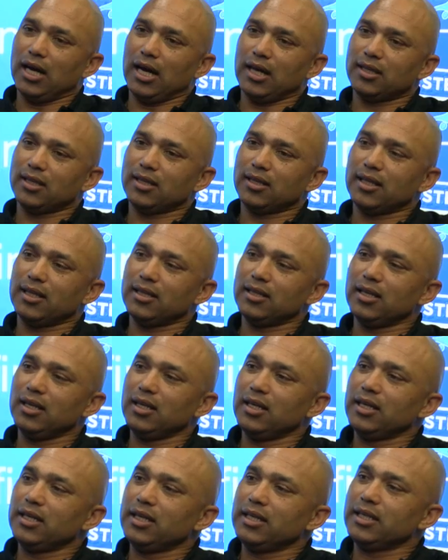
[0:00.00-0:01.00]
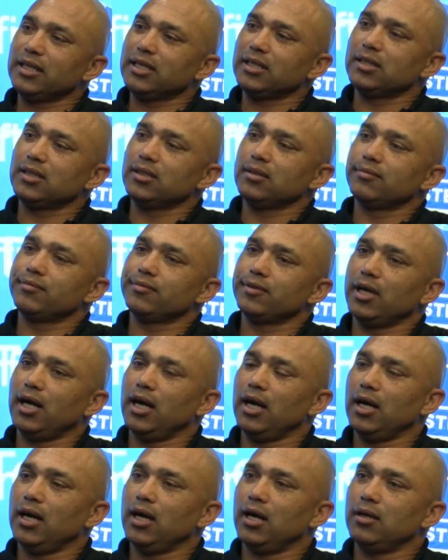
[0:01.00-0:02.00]
other than the learning
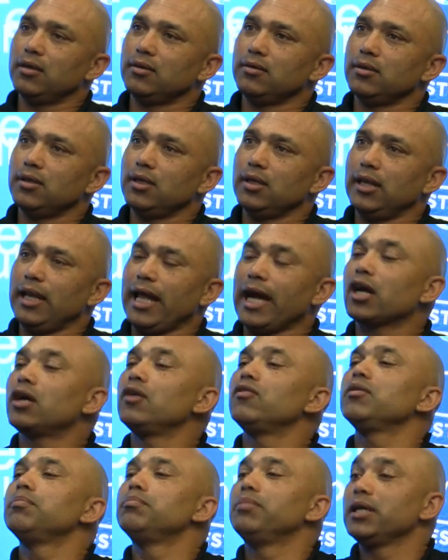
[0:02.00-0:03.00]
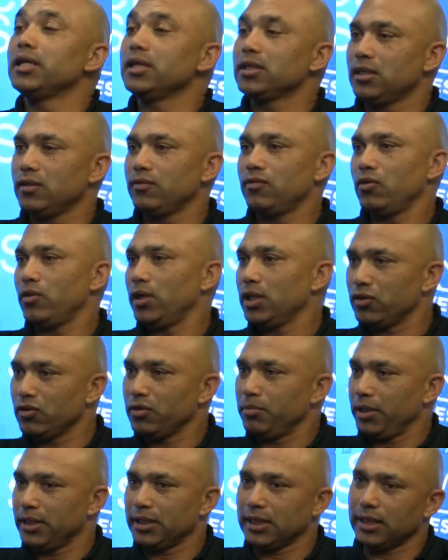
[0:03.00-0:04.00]
lack of ability, for want
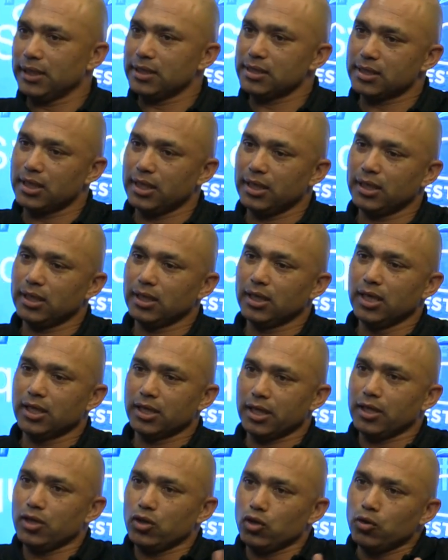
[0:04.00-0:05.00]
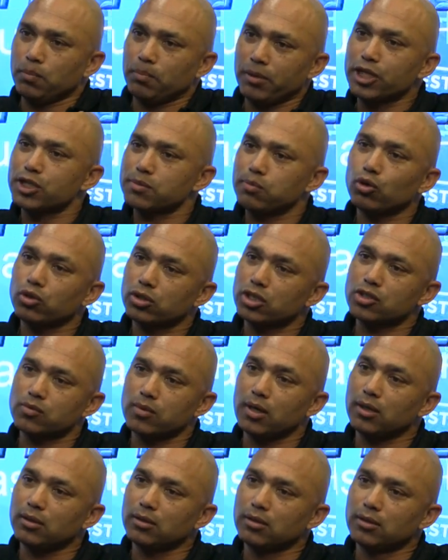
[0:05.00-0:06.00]
of a better understanding, that you play sport as well?